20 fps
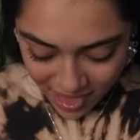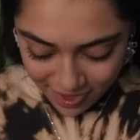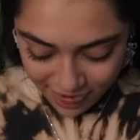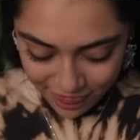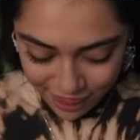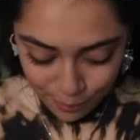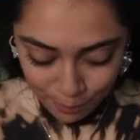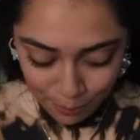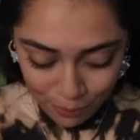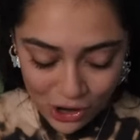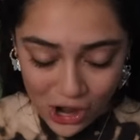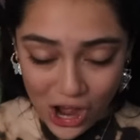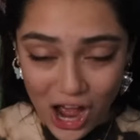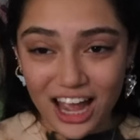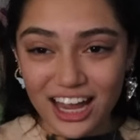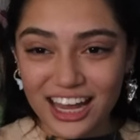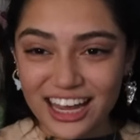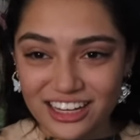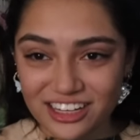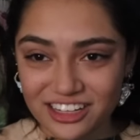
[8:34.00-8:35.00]
the
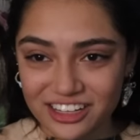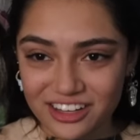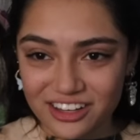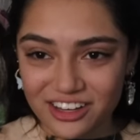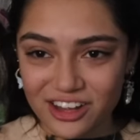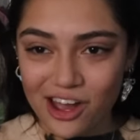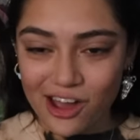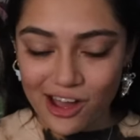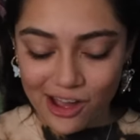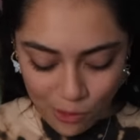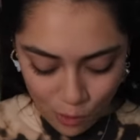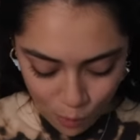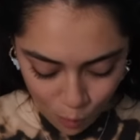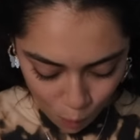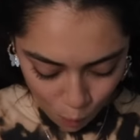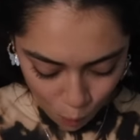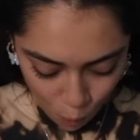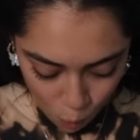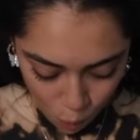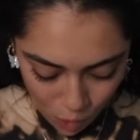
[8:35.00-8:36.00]
pocket
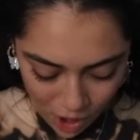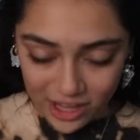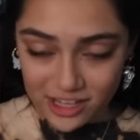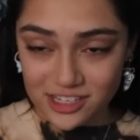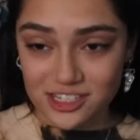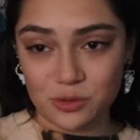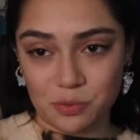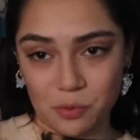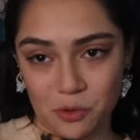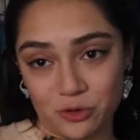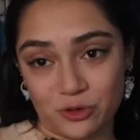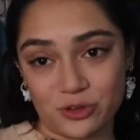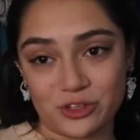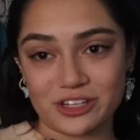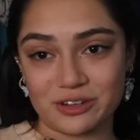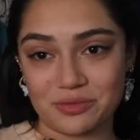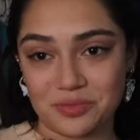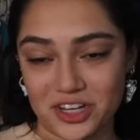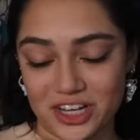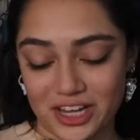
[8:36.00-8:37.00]
was supposed
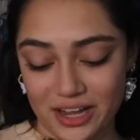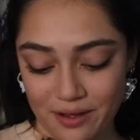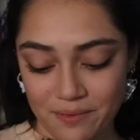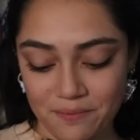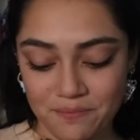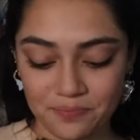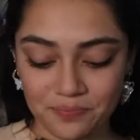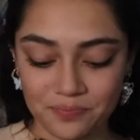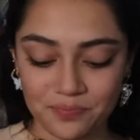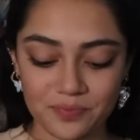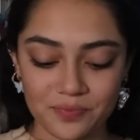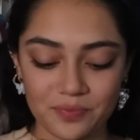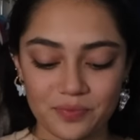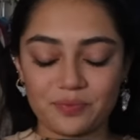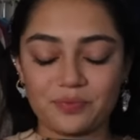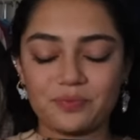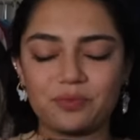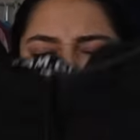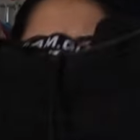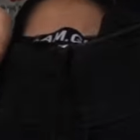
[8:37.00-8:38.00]
to be,
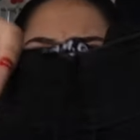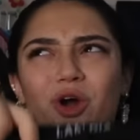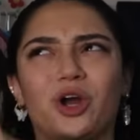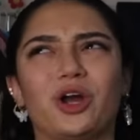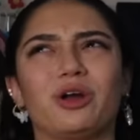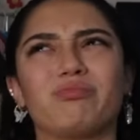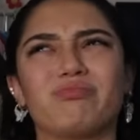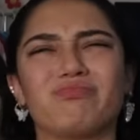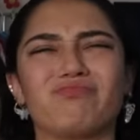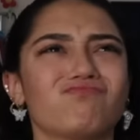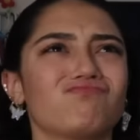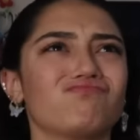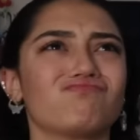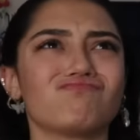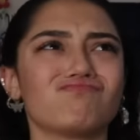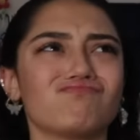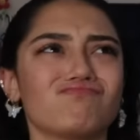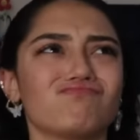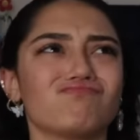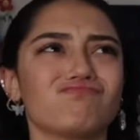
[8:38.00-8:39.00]
or
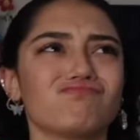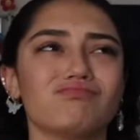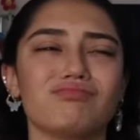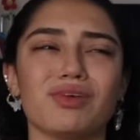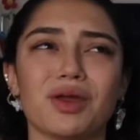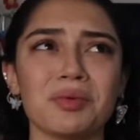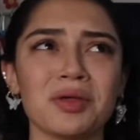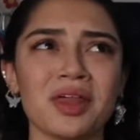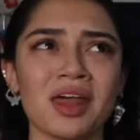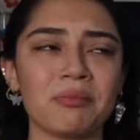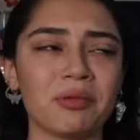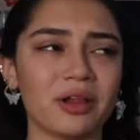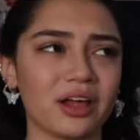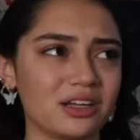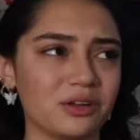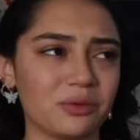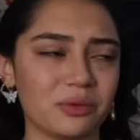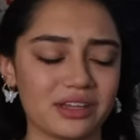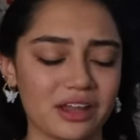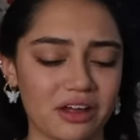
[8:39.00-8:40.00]
maybe they
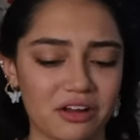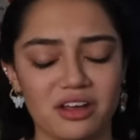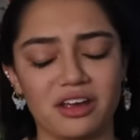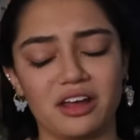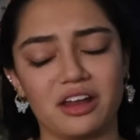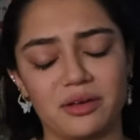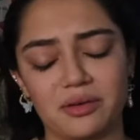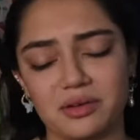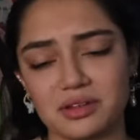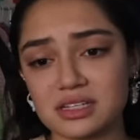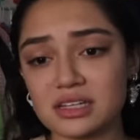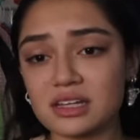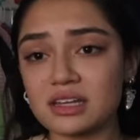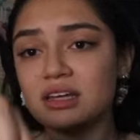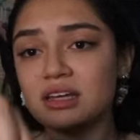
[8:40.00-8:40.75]
planned it without it anyways.